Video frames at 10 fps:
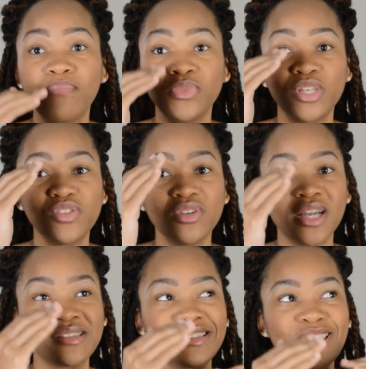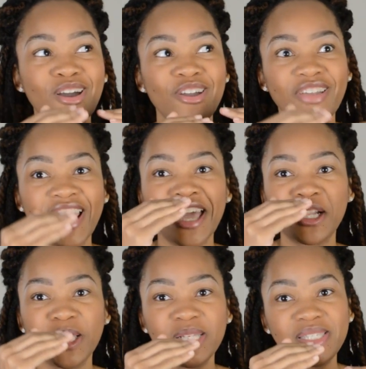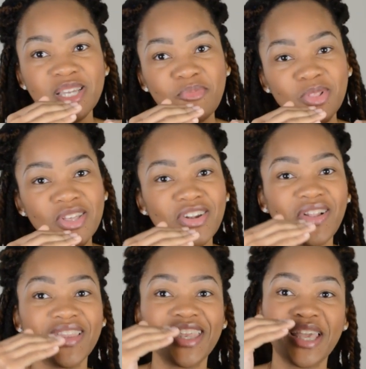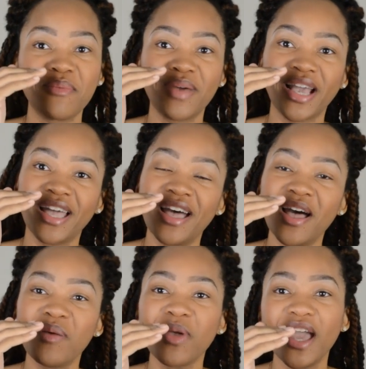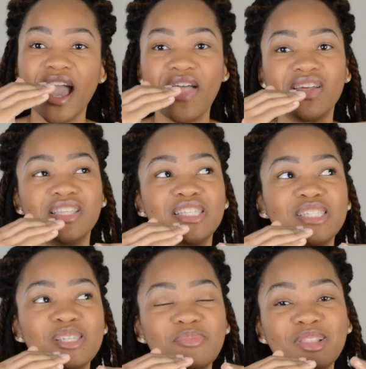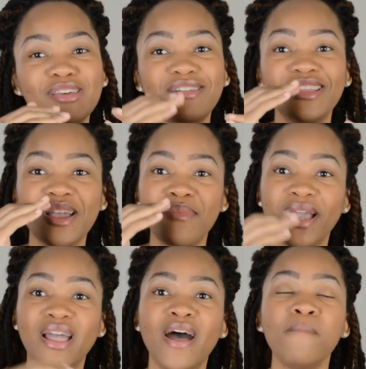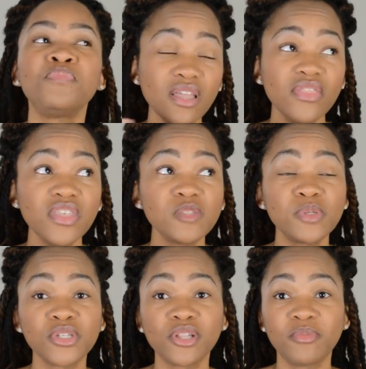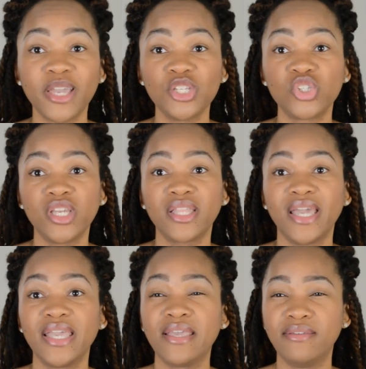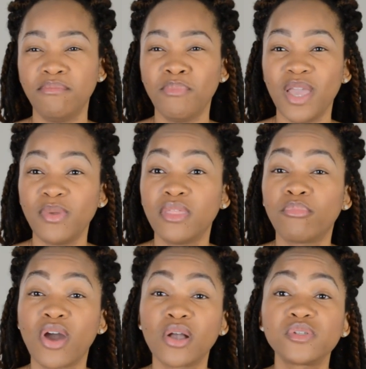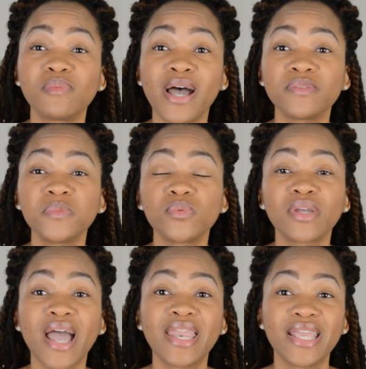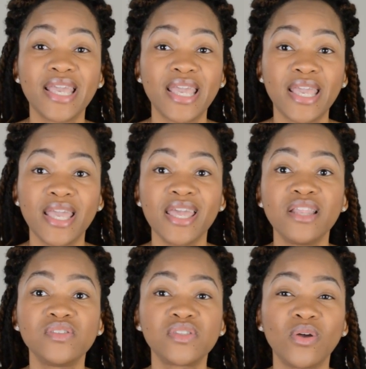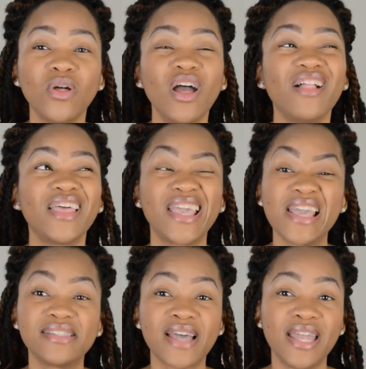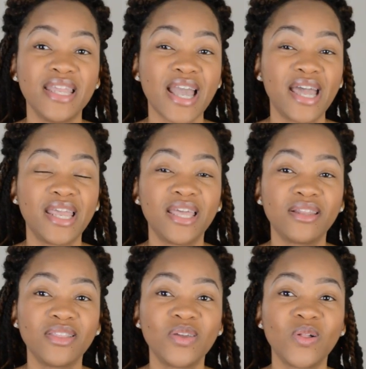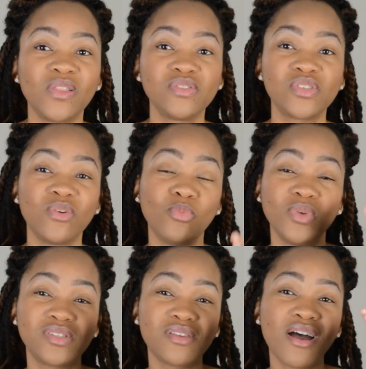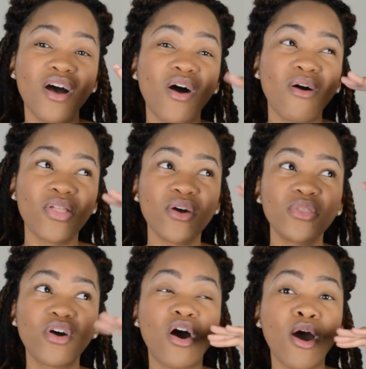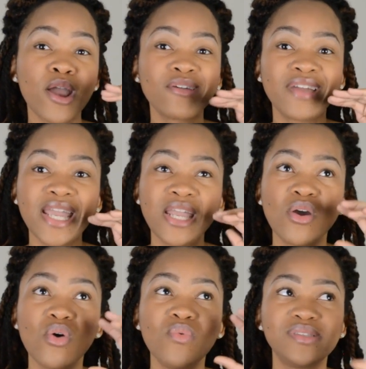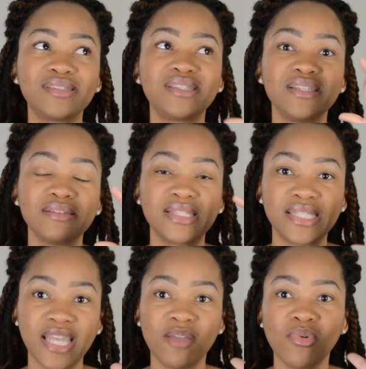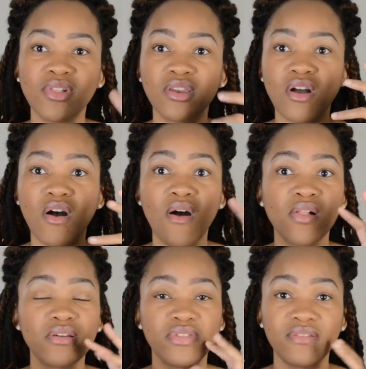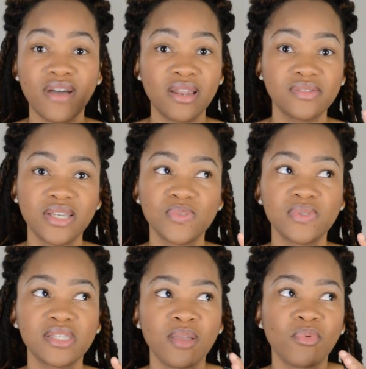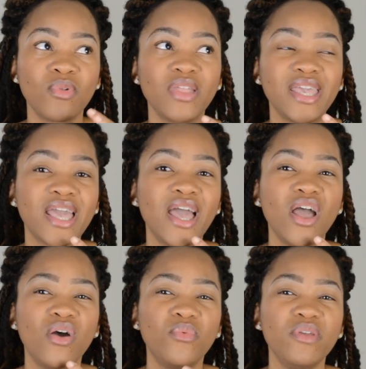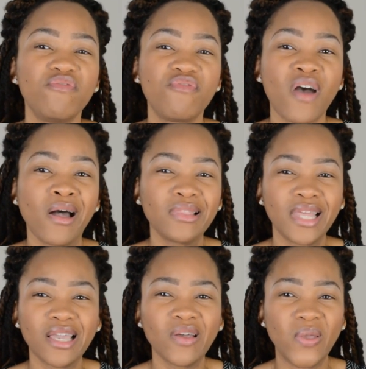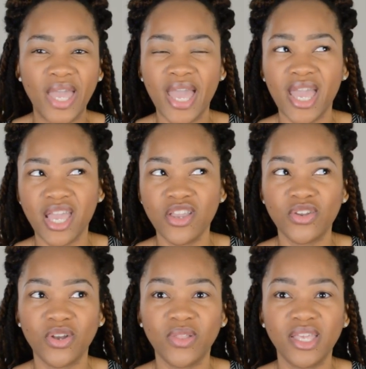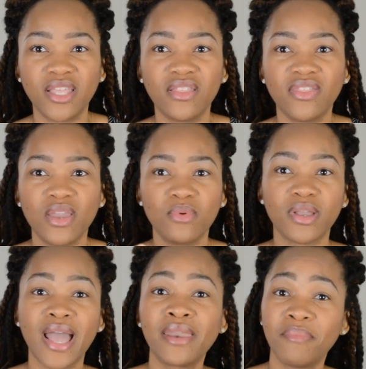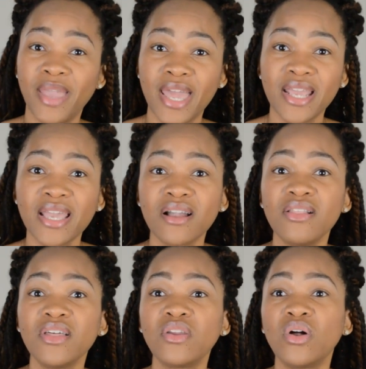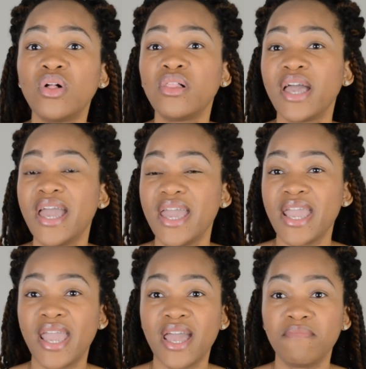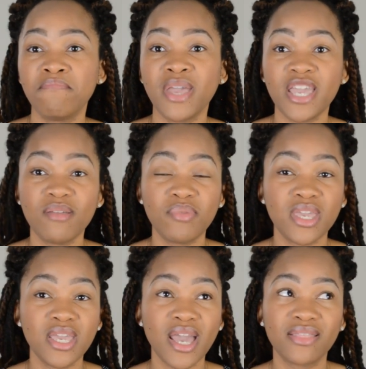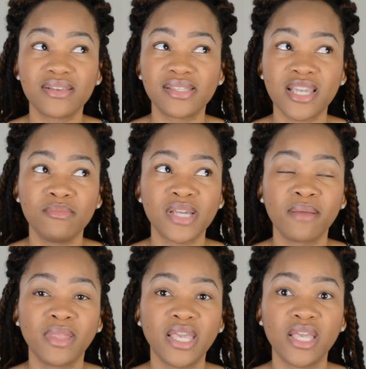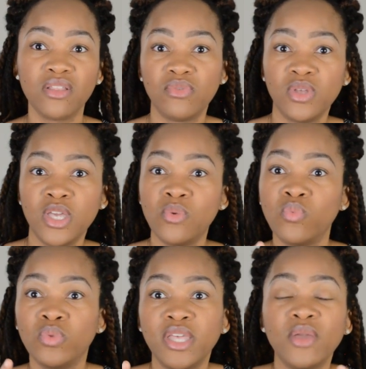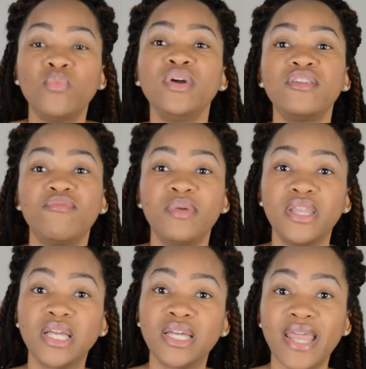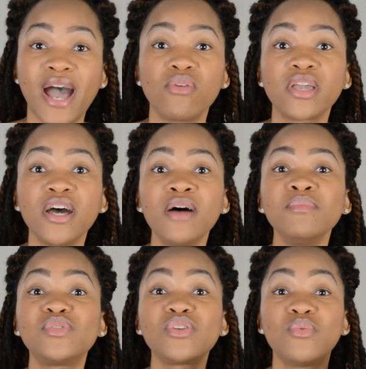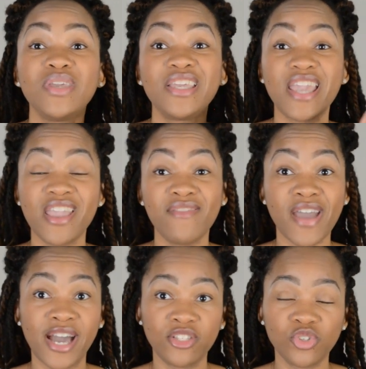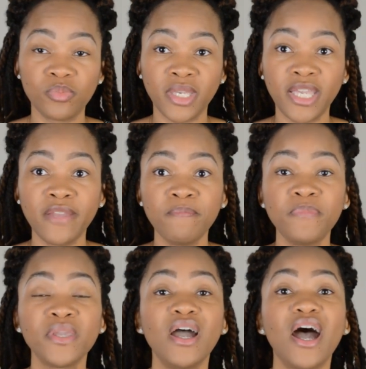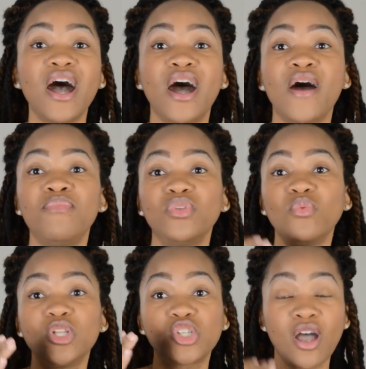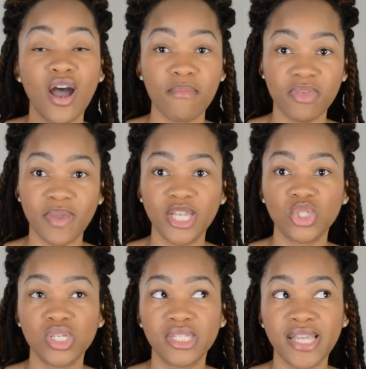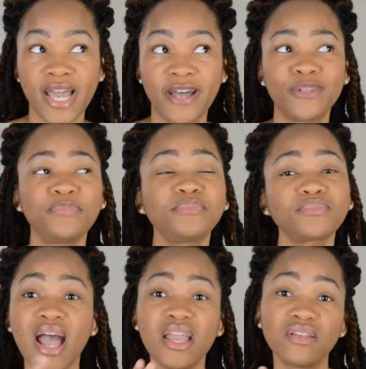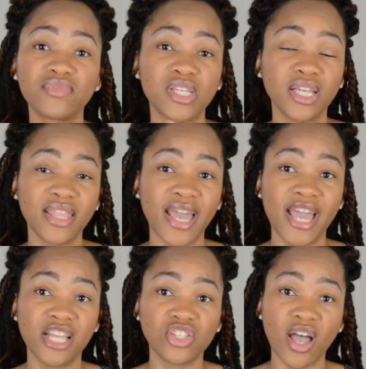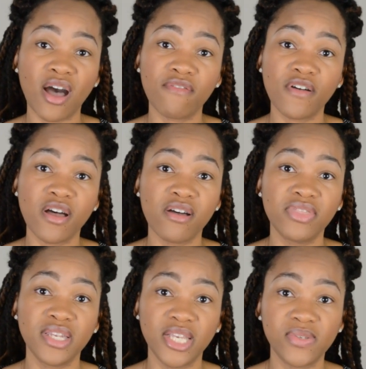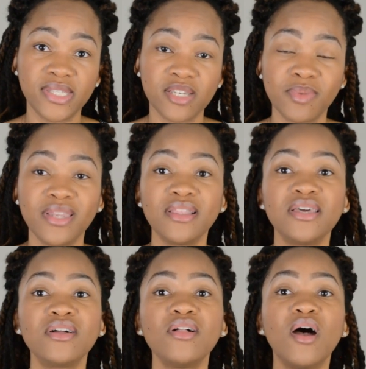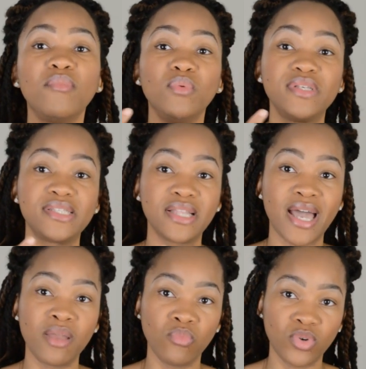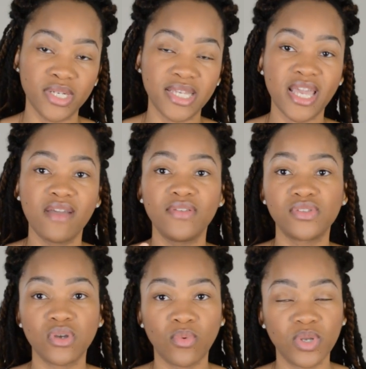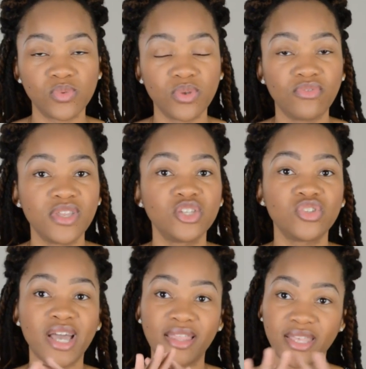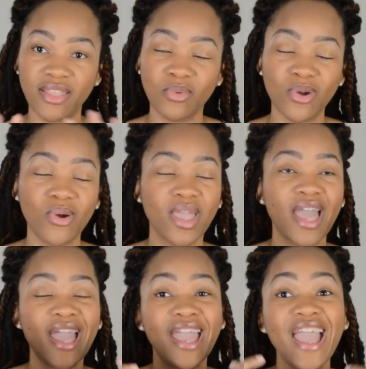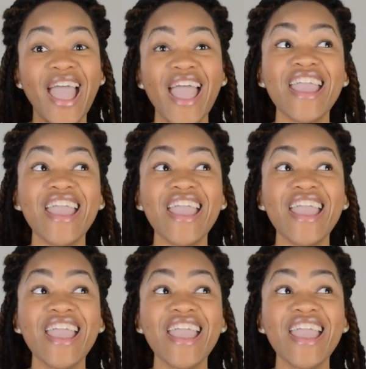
because um, you got to see the heart rate kind of like dip a little and then come back up and then, then dip a little and come back up and this particular patient like maybe the bronchospasms were kind of kicking in and so, like, anxiety kind of hit a little. And so, we saw, although the heart rate was still stable and all of their vital signs were stable, like, we felt like, okay, you know, like they were kind of panicking a little. And maybe at the same time, like, it, it wouldn't have been a good outcome. So we gave atropine, um, which calmed the patient down, kind of took the edge off of the neostigmine a little, but we still had more to give. And so once we finished that, like they were okay.